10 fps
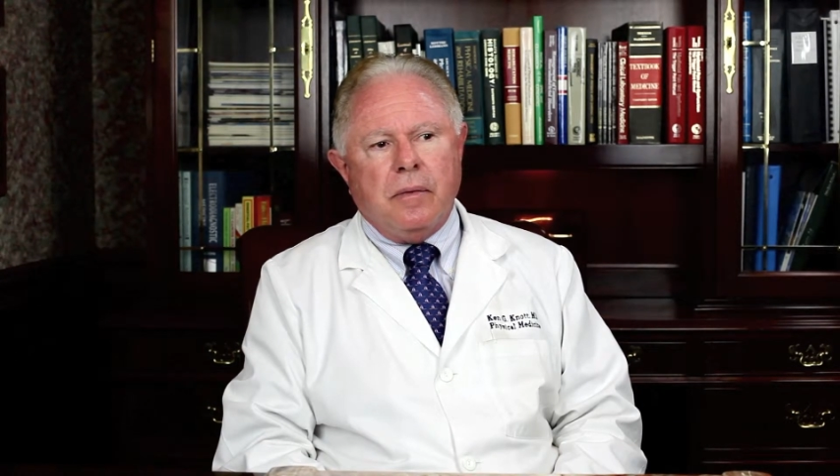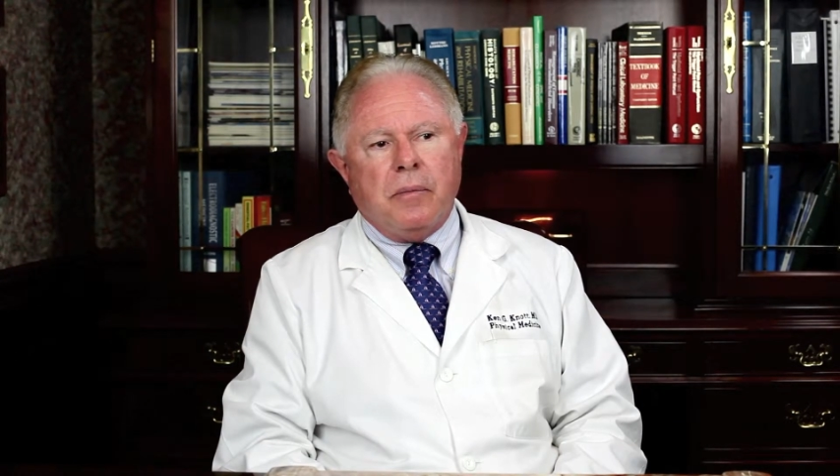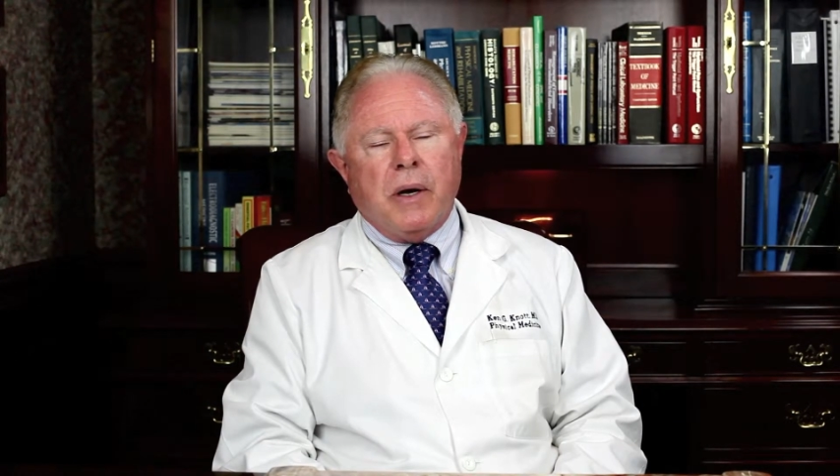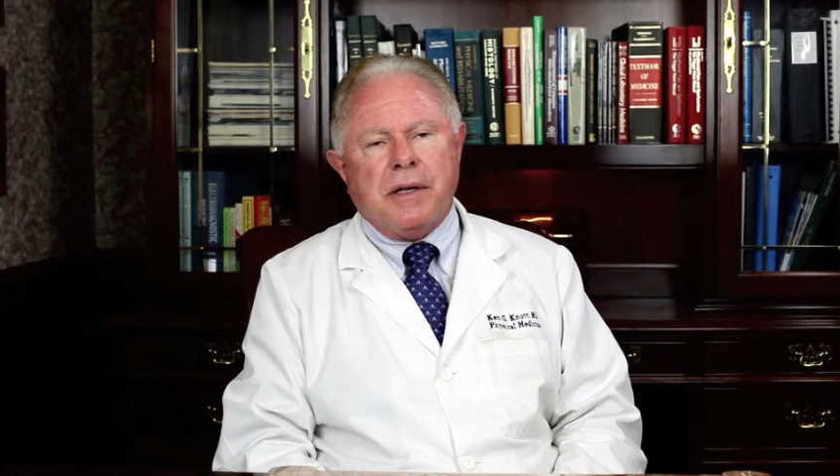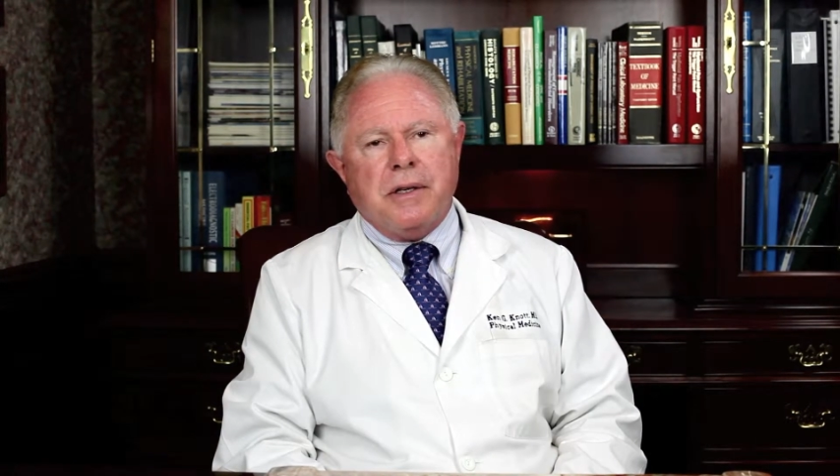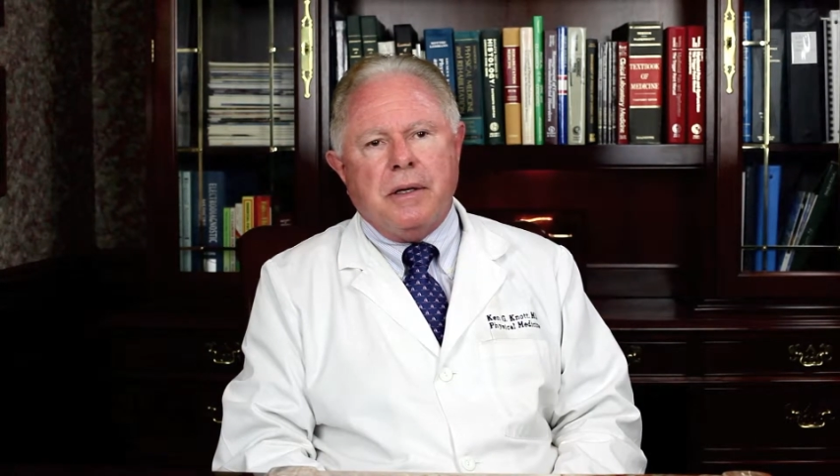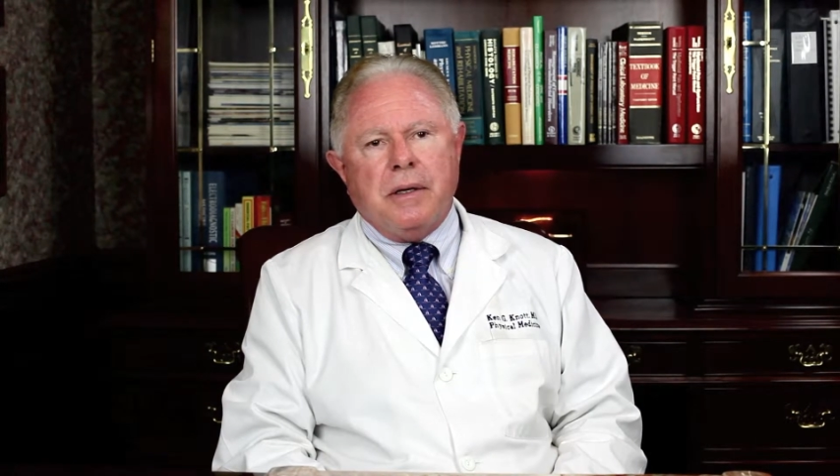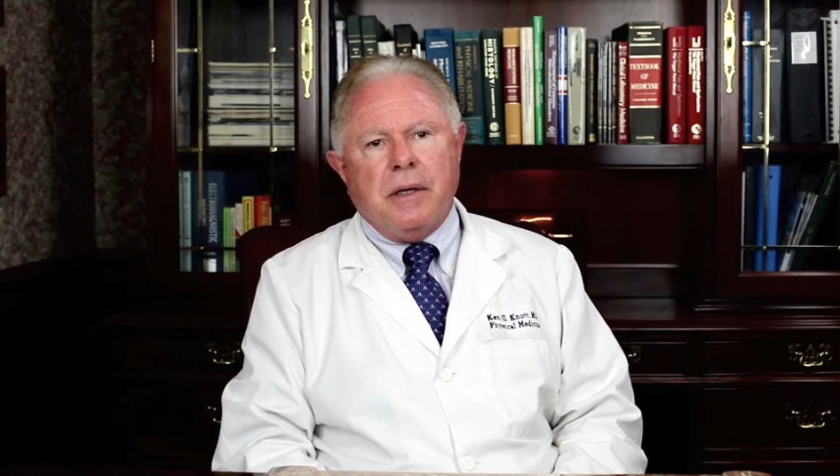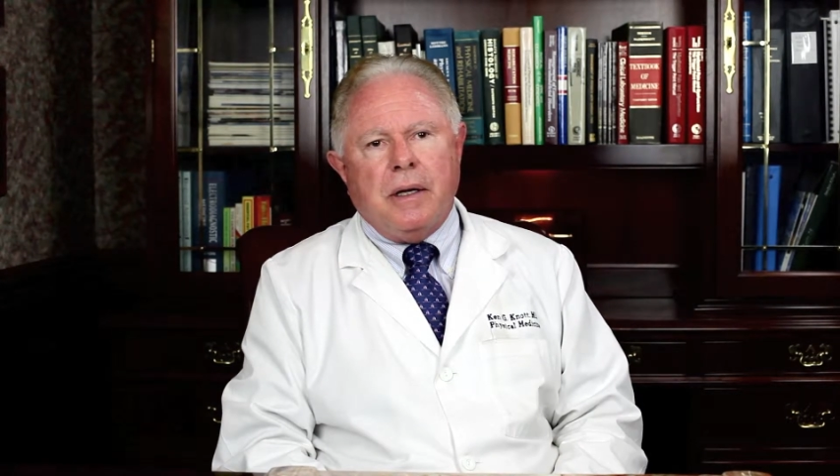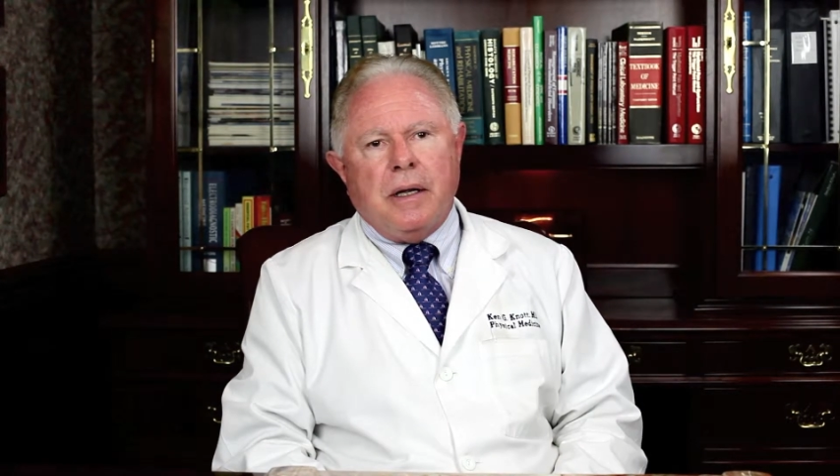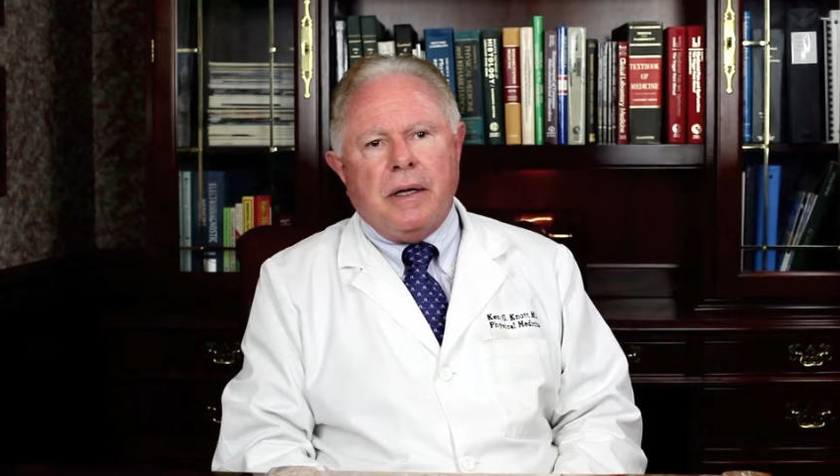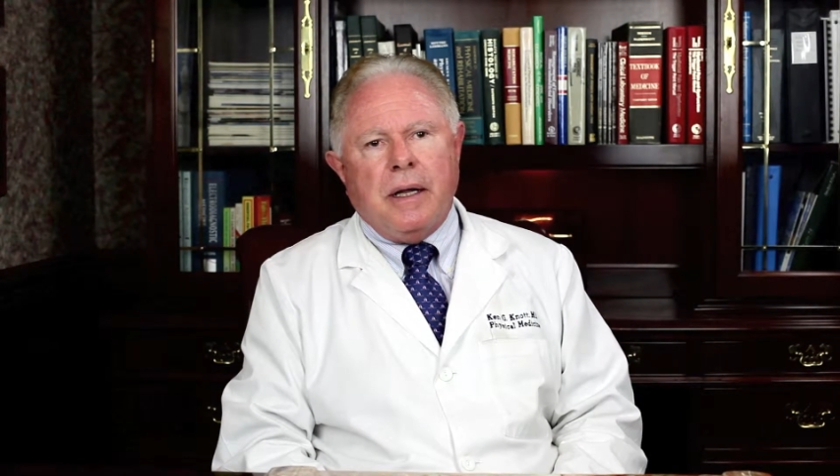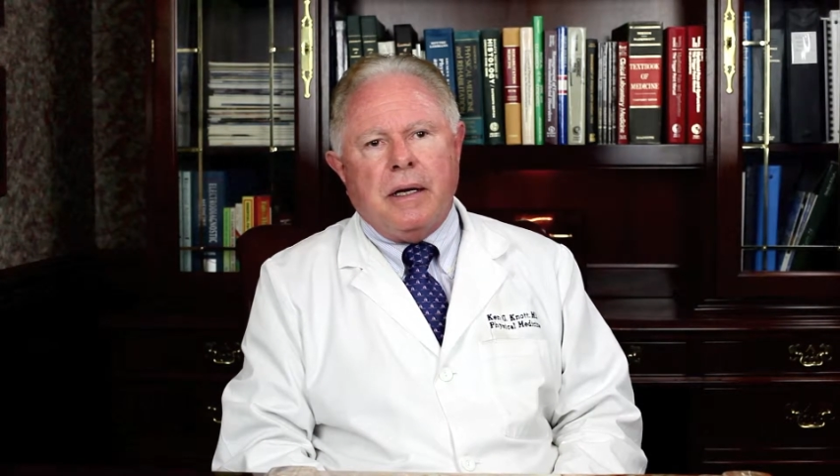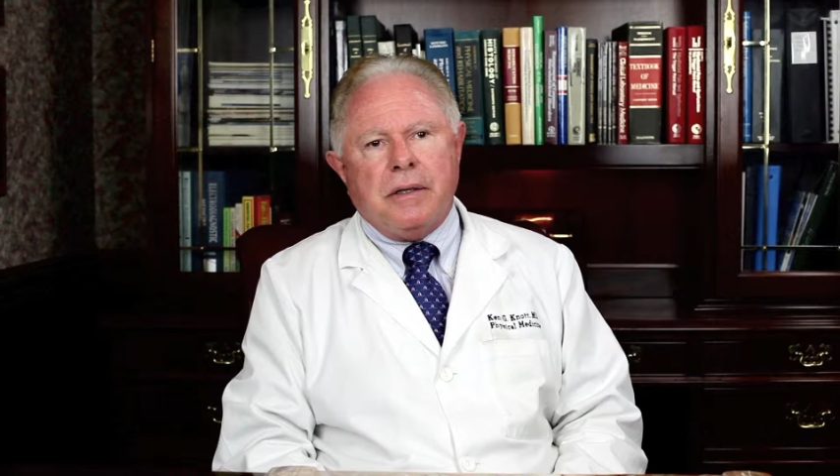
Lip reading: present than